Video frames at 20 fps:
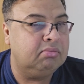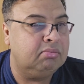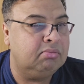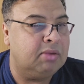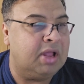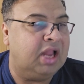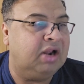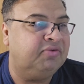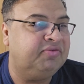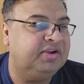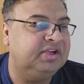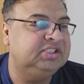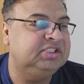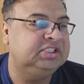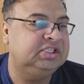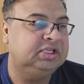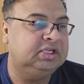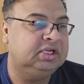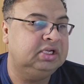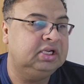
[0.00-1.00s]

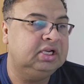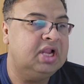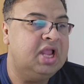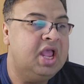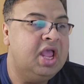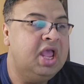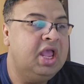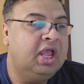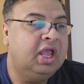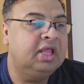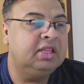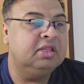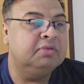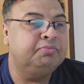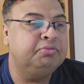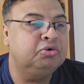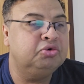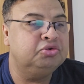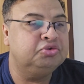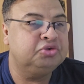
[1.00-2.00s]
malfunction. And the
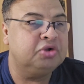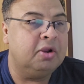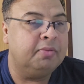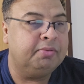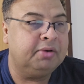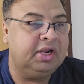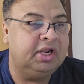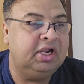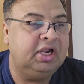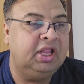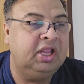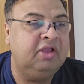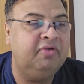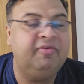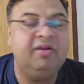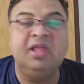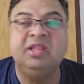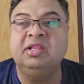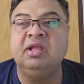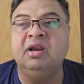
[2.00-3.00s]

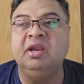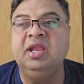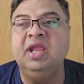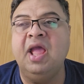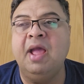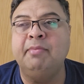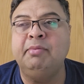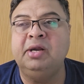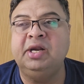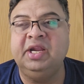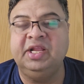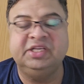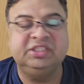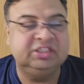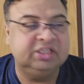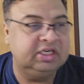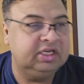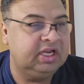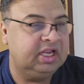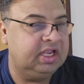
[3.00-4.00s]
post-operative and the
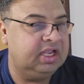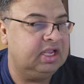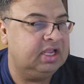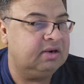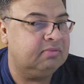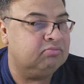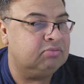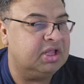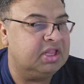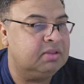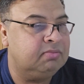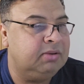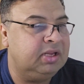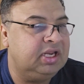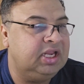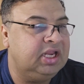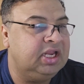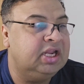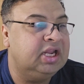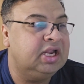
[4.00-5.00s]
rehabilitation care must be
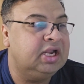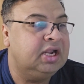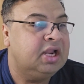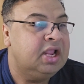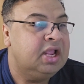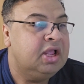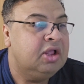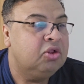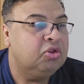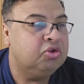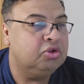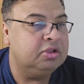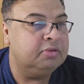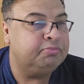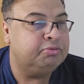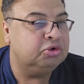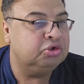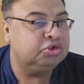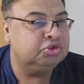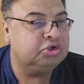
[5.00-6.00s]
needed. So the
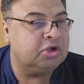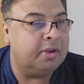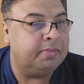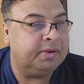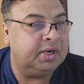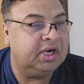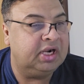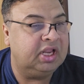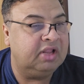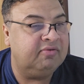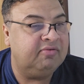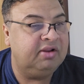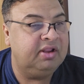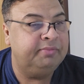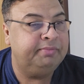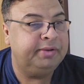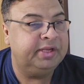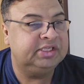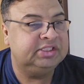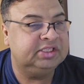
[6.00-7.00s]

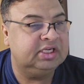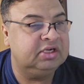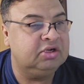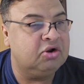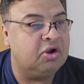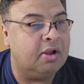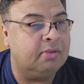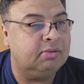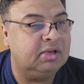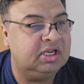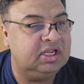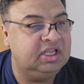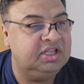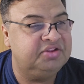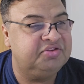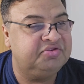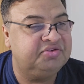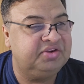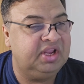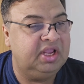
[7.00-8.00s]
post-operatively patient
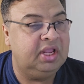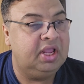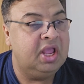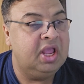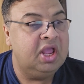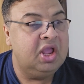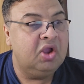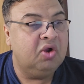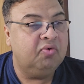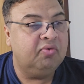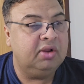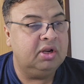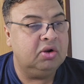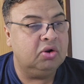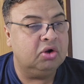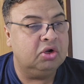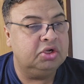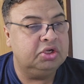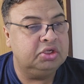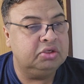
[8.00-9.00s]
commonly stay 1
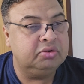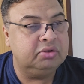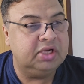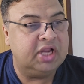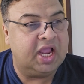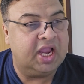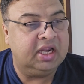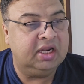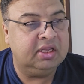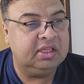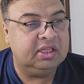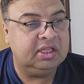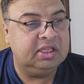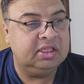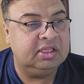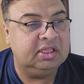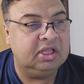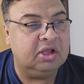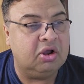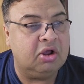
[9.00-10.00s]
or 2 nights
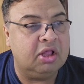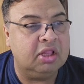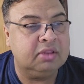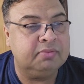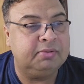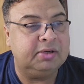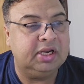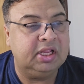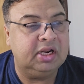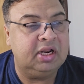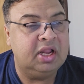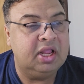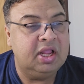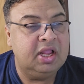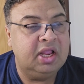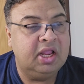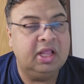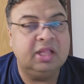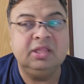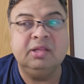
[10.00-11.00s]
in the hospital,
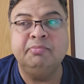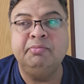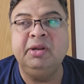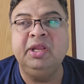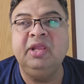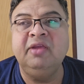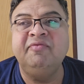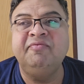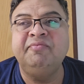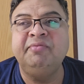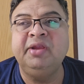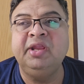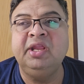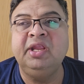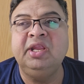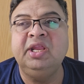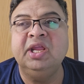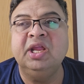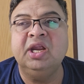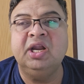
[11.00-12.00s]
and the brief
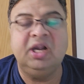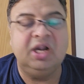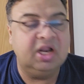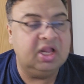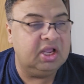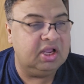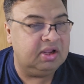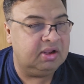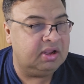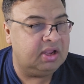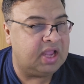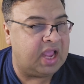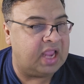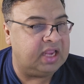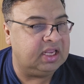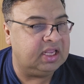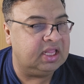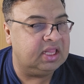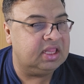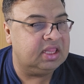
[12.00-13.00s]
period,
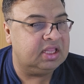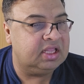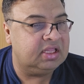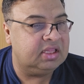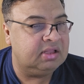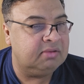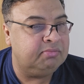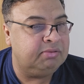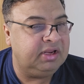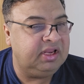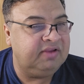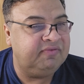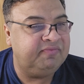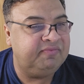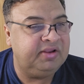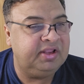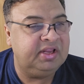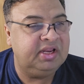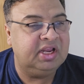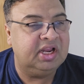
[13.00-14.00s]
I can say the
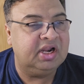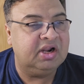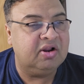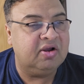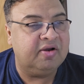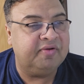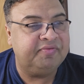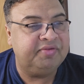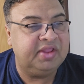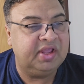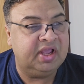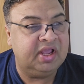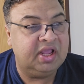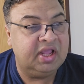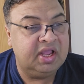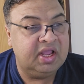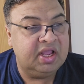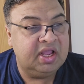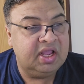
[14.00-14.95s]
brief period of the